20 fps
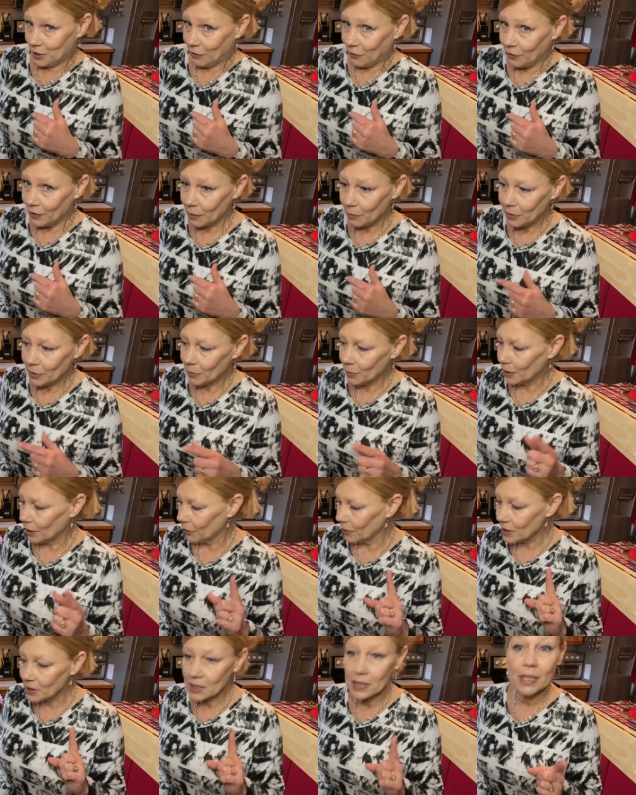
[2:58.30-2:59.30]
of
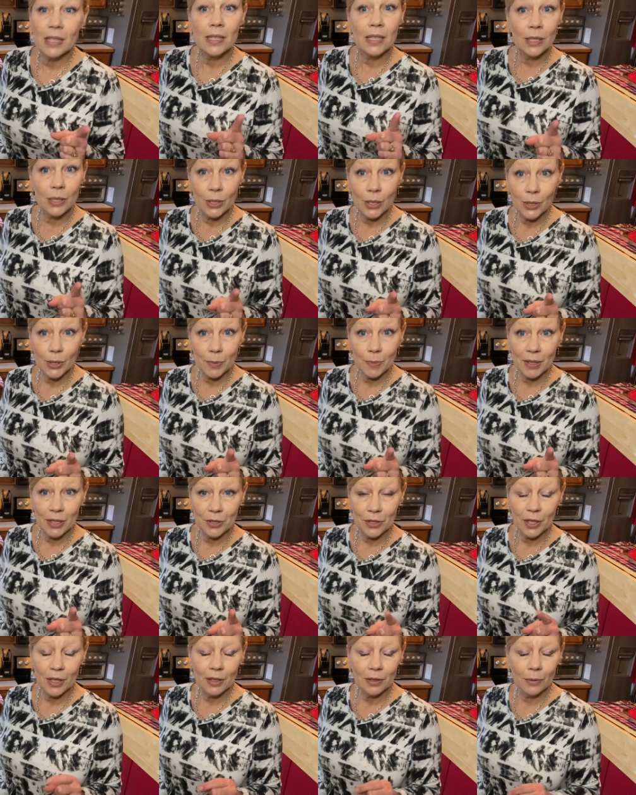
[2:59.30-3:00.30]
February since it's no spend
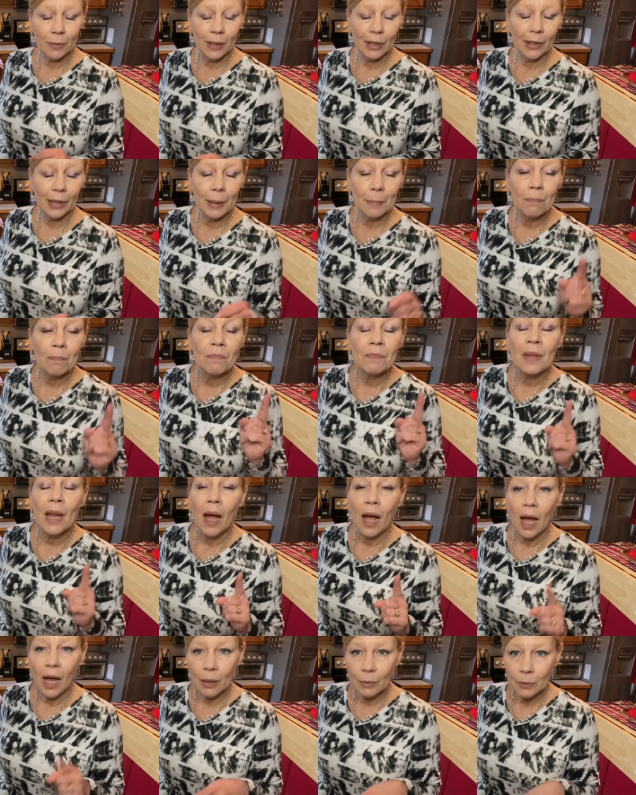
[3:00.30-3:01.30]
January, I